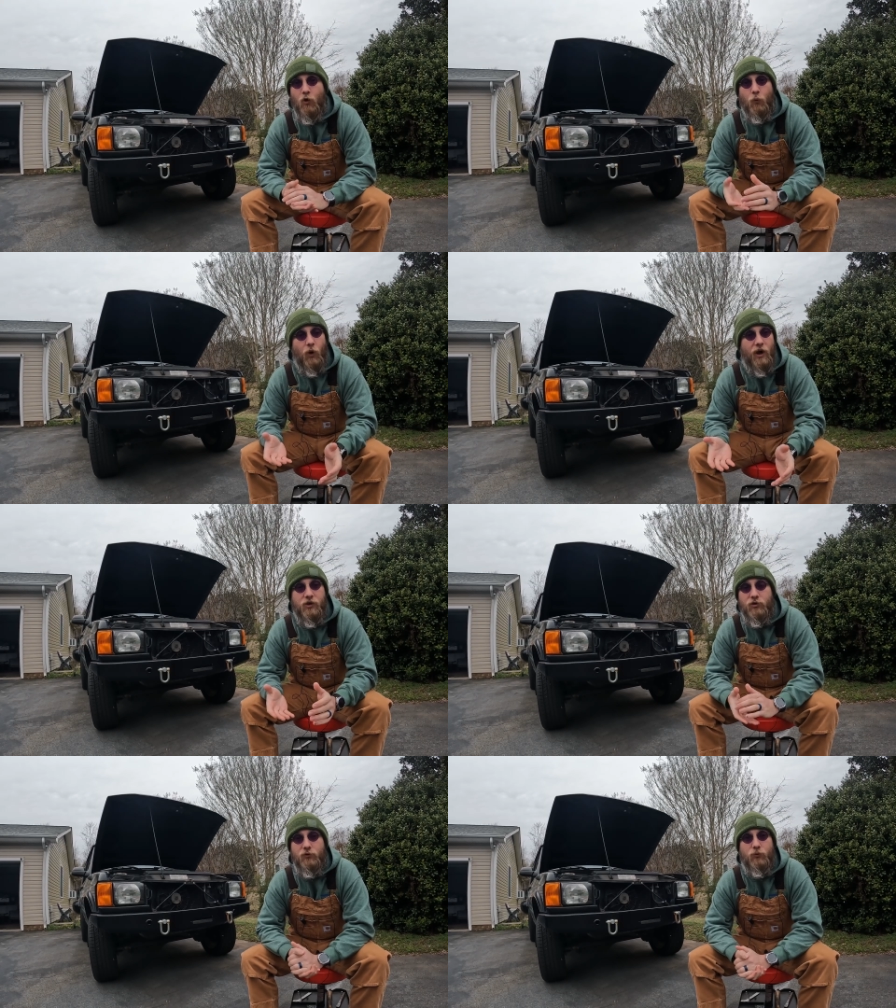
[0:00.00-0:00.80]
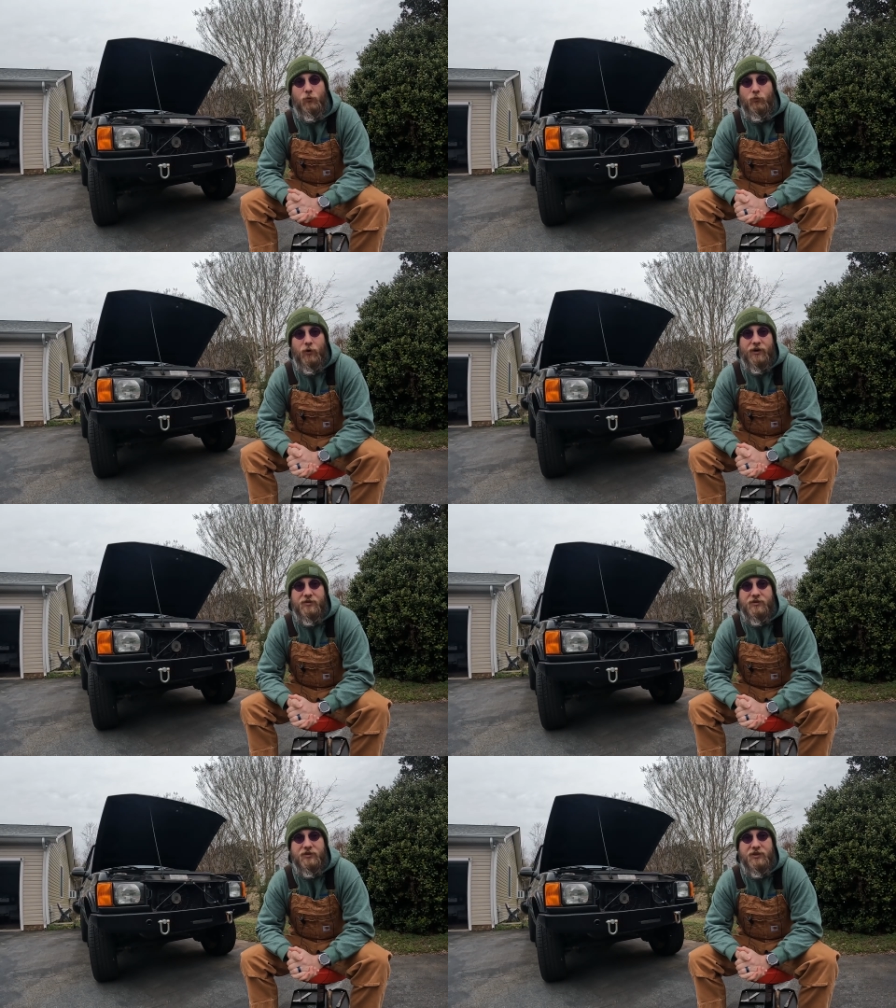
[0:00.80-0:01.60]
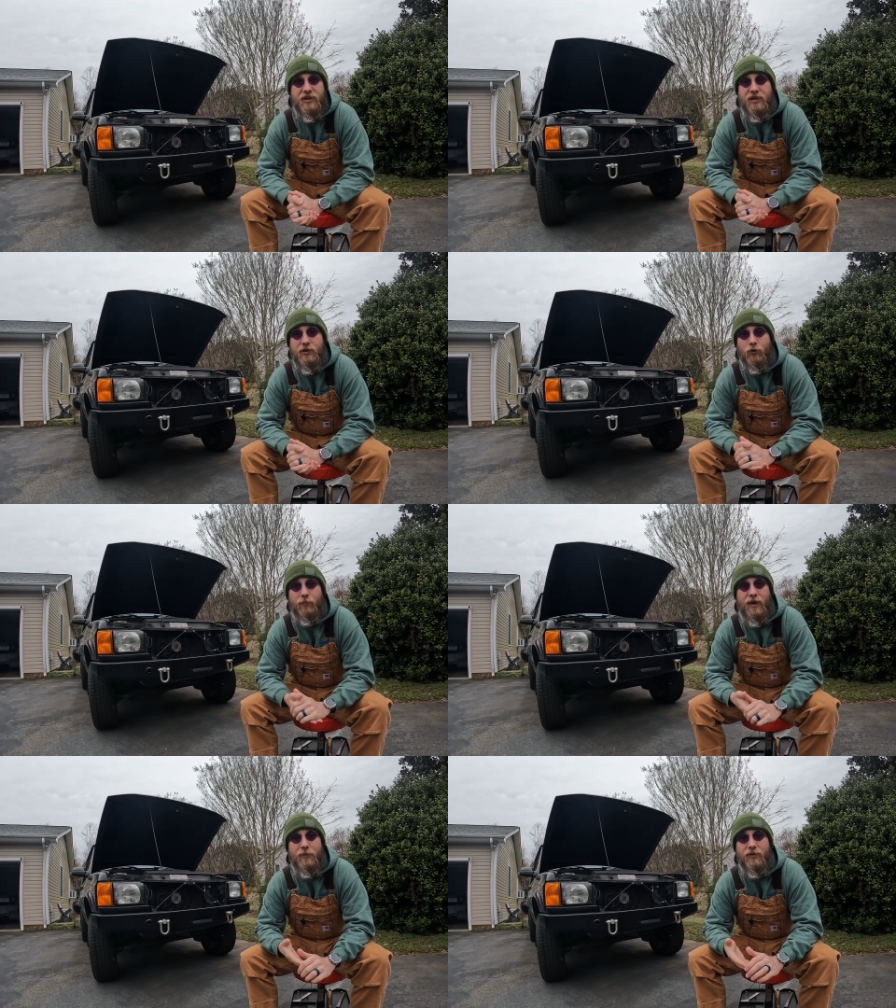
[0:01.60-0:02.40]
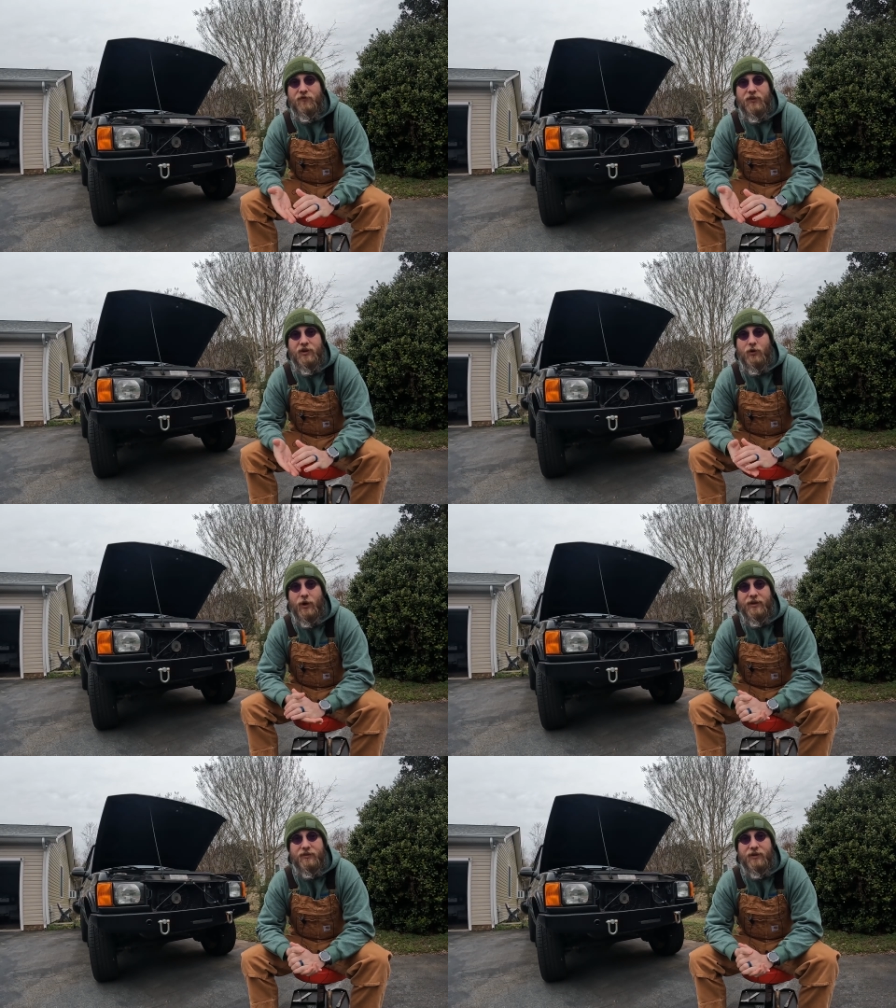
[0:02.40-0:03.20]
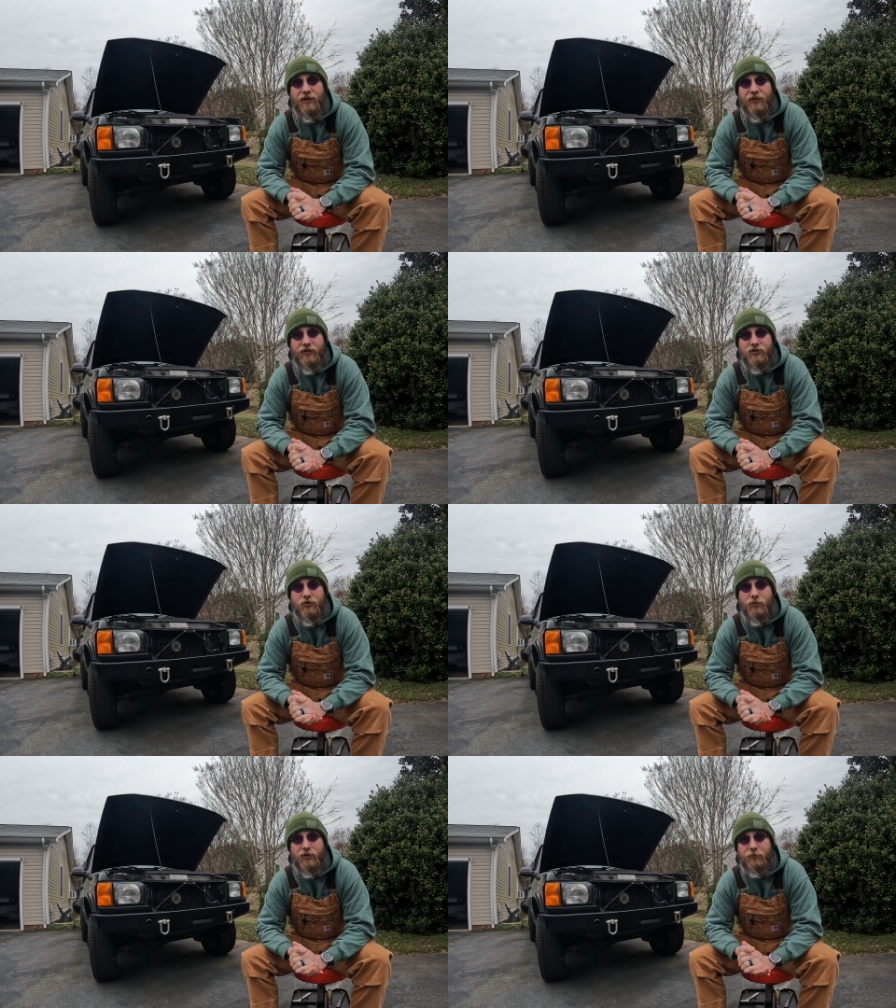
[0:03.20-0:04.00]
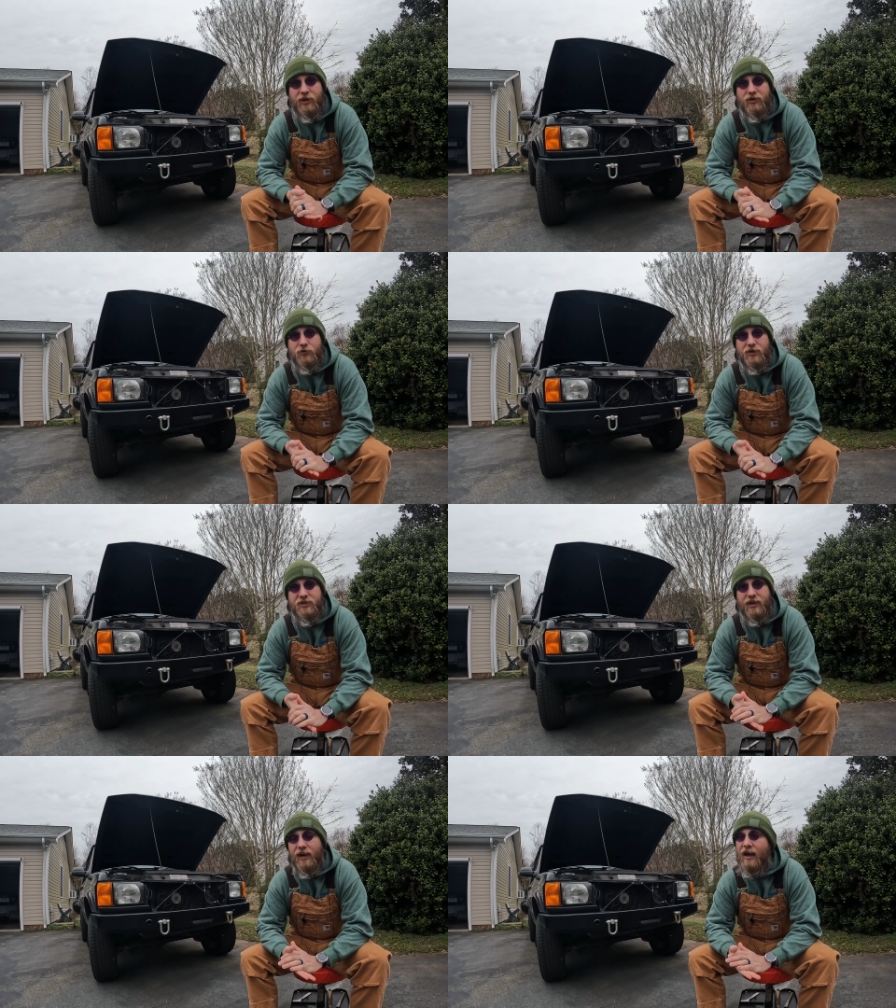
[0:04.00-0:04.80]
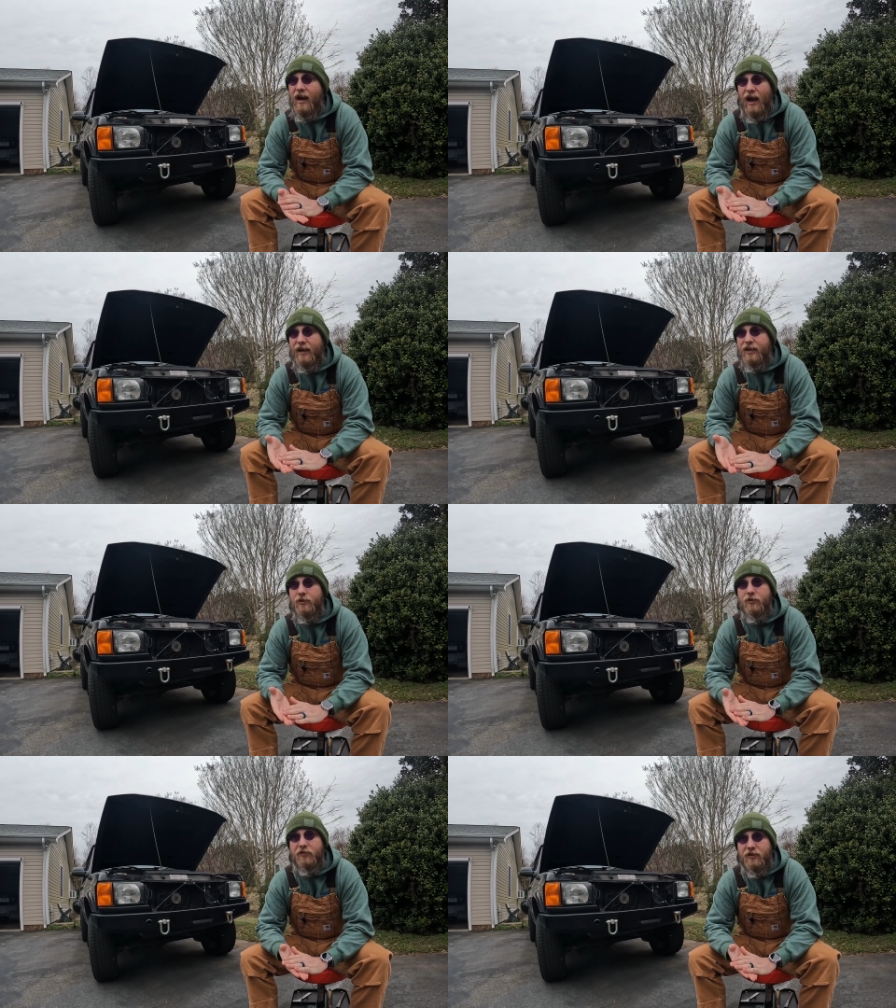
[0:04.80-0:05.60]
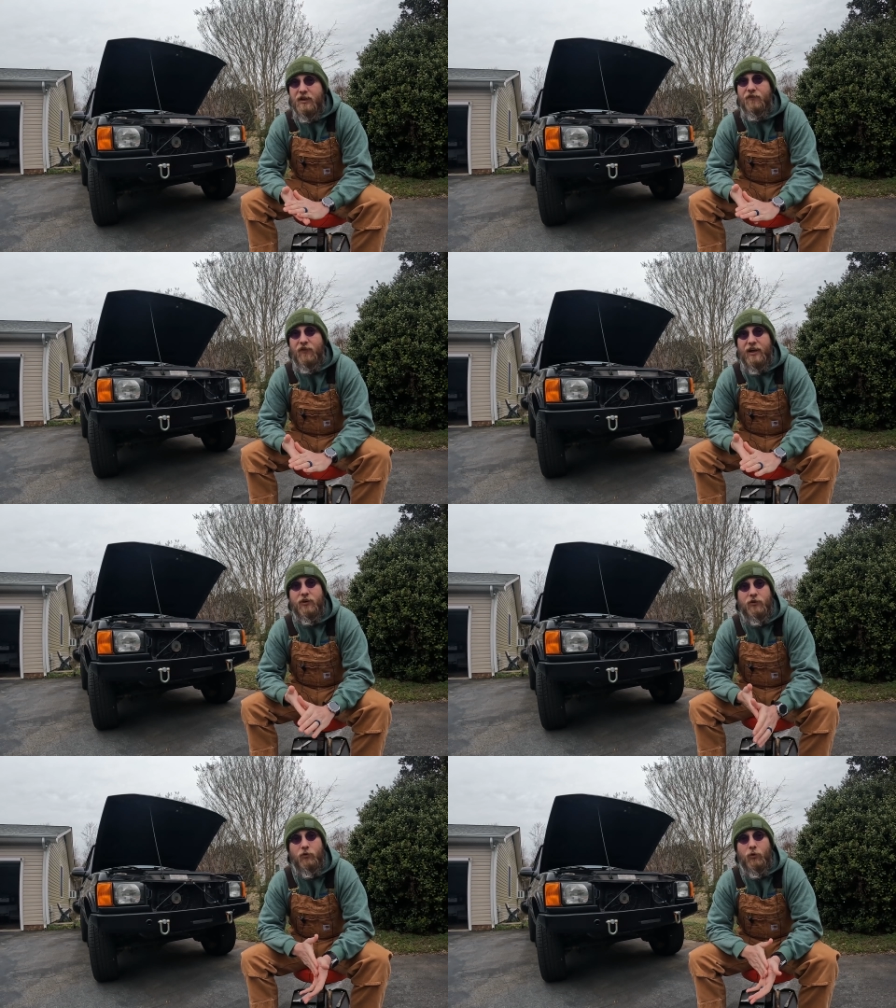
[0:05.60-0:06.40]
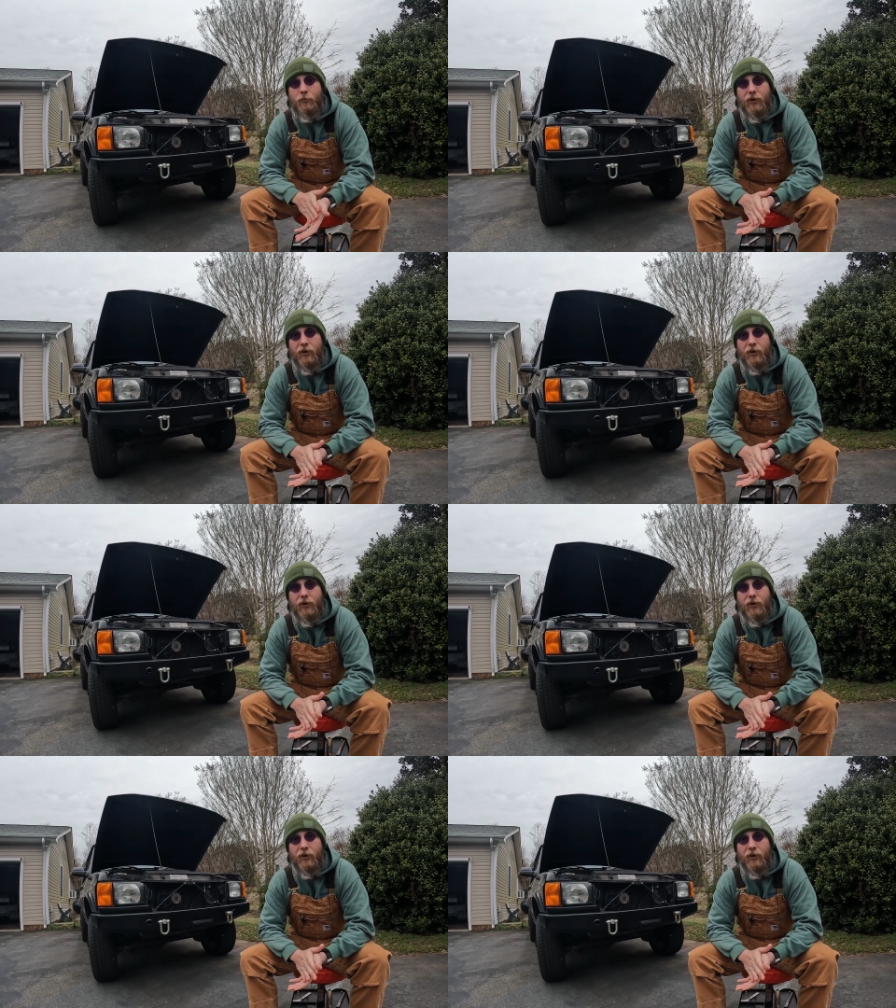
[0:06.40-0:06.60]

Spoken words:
what you want to see, or maybe a video idea that you would be interested in, I can see if I can do them.